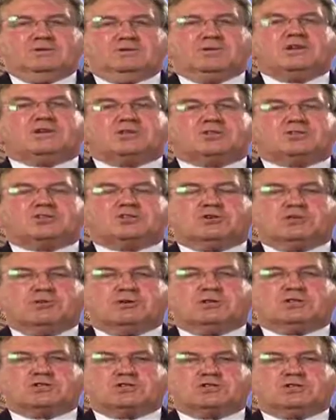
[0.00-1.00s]
the
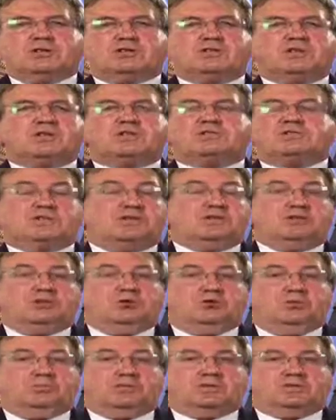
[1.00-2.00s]
historic studies in
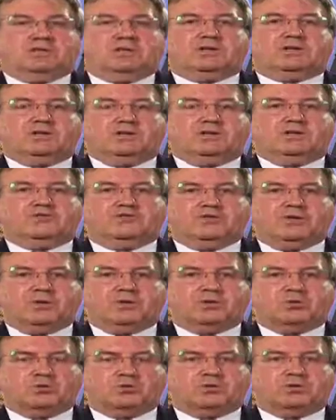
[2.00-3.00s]
your particular
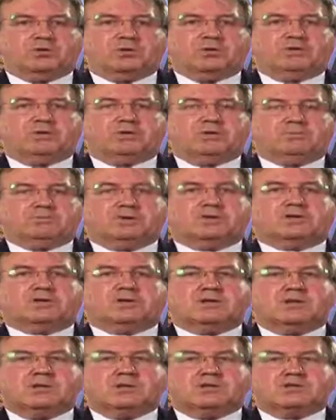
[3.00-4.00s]
field, but
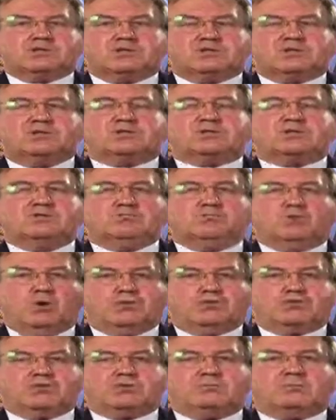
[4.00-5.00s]
at least you
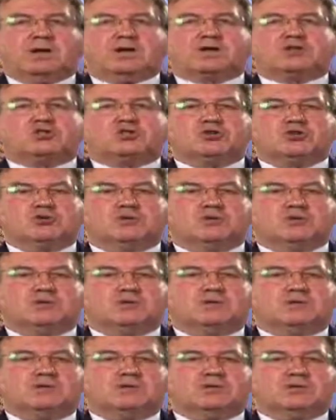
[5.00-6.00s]
want to make sure
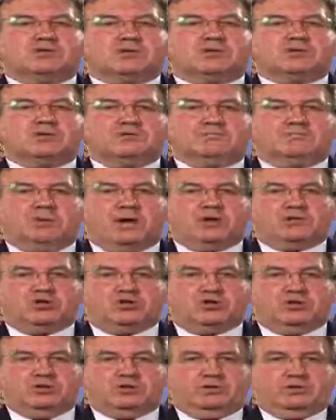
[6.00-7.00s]
that you've
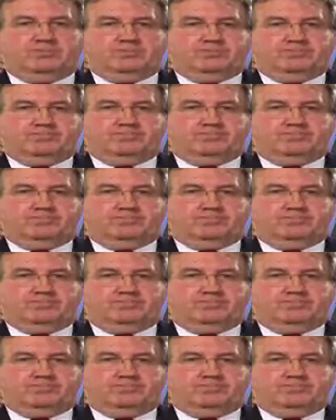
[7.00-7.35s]
mentioned them.